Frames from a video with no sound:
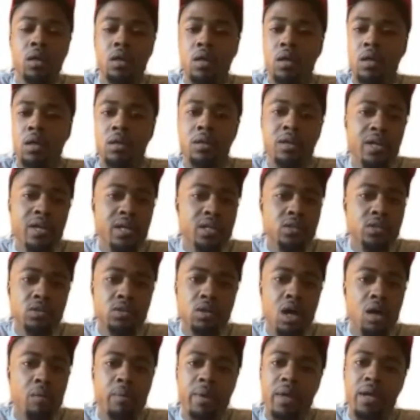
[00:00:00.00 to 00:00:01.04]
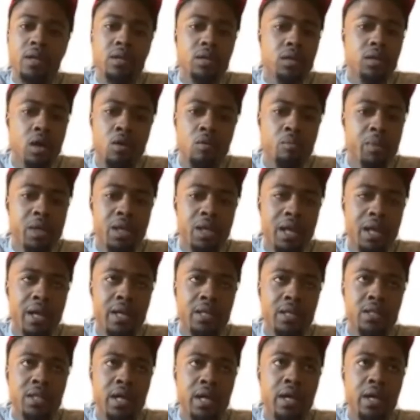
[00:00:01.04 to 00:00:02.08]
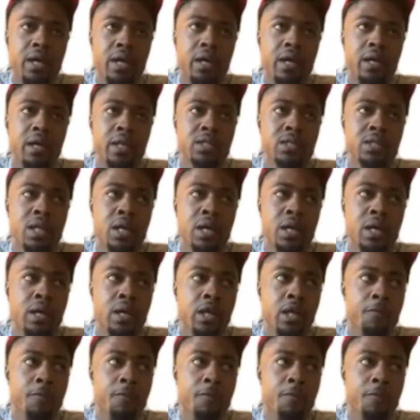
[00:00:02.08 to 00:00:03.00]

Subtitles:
Next drop, it don't be like that. And it's like,